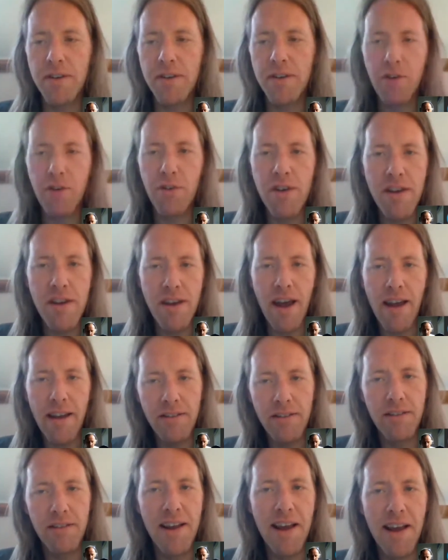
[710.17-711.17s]

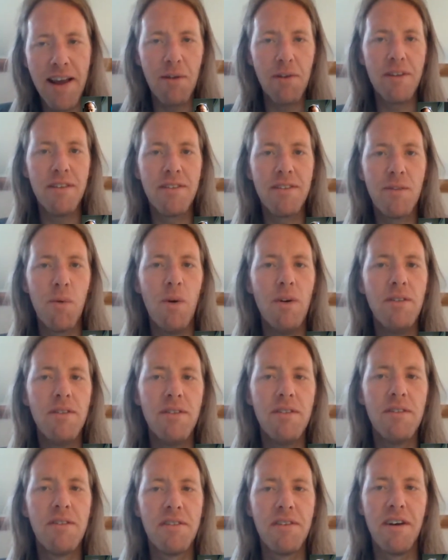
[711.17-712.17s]
3S now on his quads and
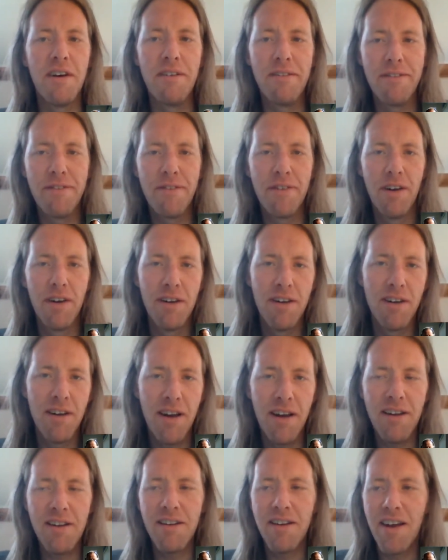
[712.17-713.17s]
stuff,
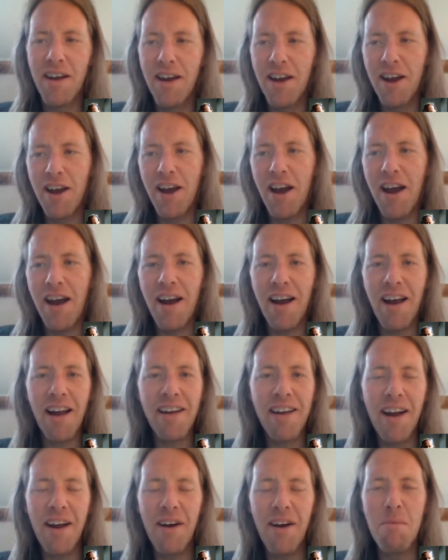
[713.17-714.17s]
and I
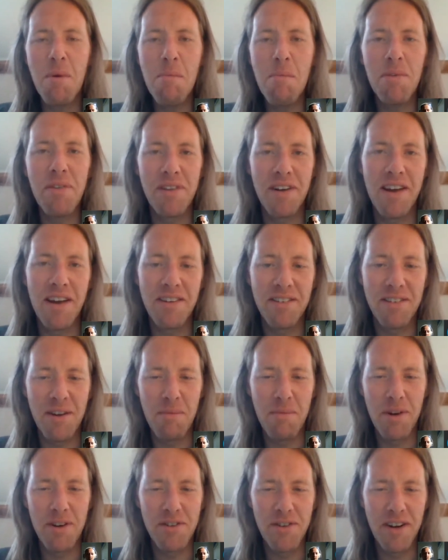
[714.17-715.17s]
can't remember the last
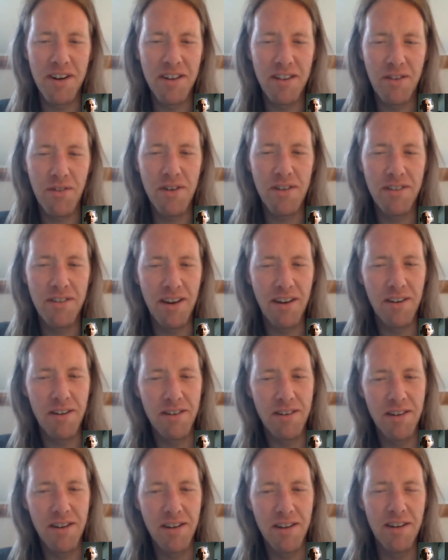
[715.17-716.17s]
time I tried a 3-cell on
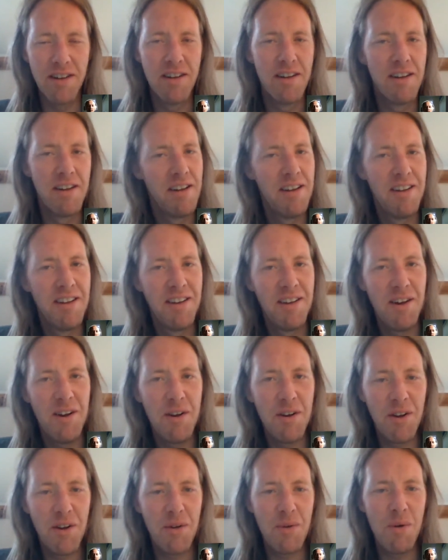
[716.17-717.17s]
the
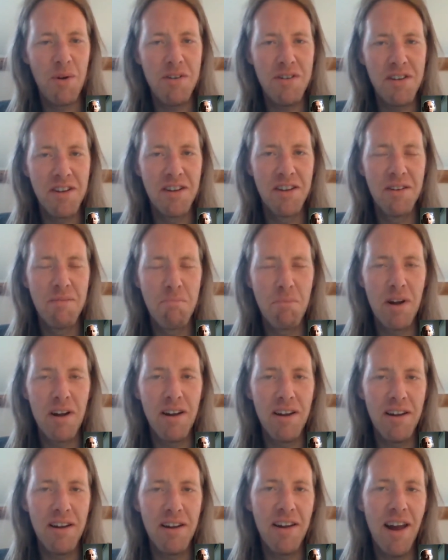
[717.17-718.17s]
quad,
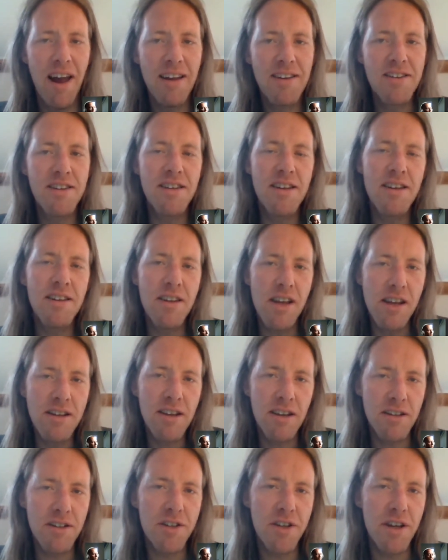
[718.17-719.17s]
but actually it
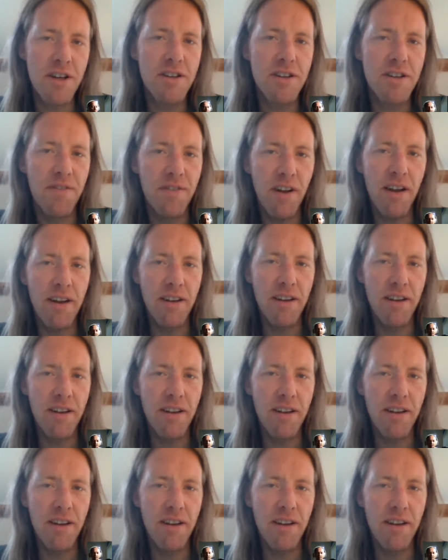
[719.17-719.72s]
does change your flying